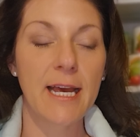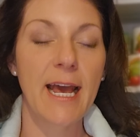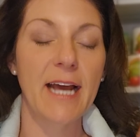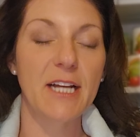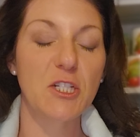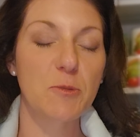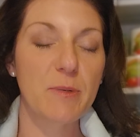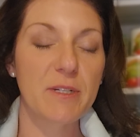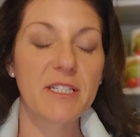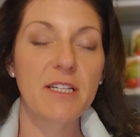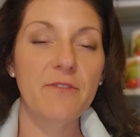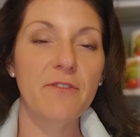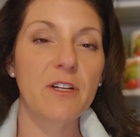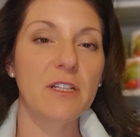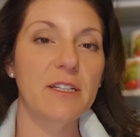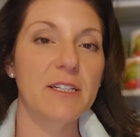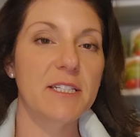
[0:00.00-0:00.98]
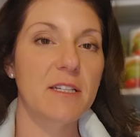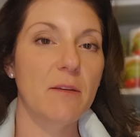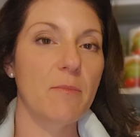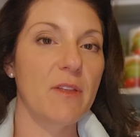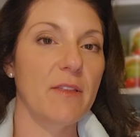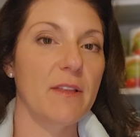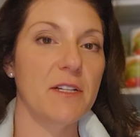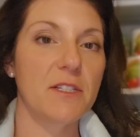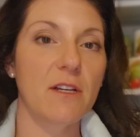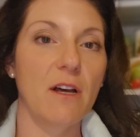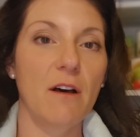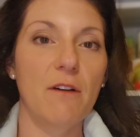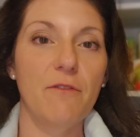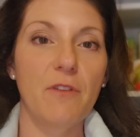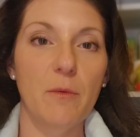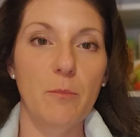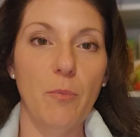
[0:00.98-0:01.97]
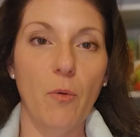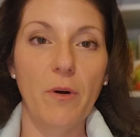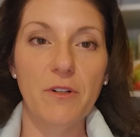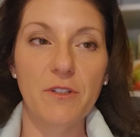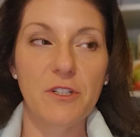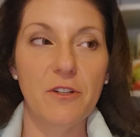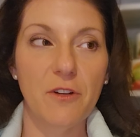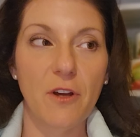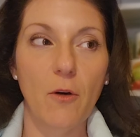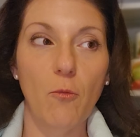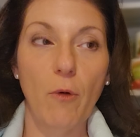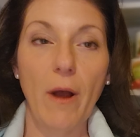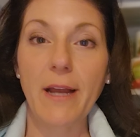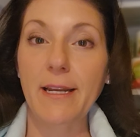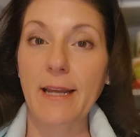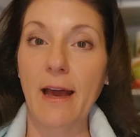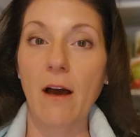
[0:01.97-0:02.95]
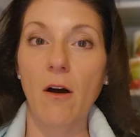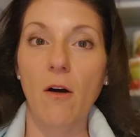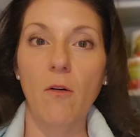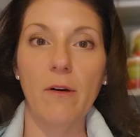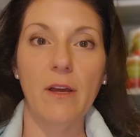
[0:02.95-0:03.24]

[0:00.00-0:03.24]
And specifically something that's of important to note right now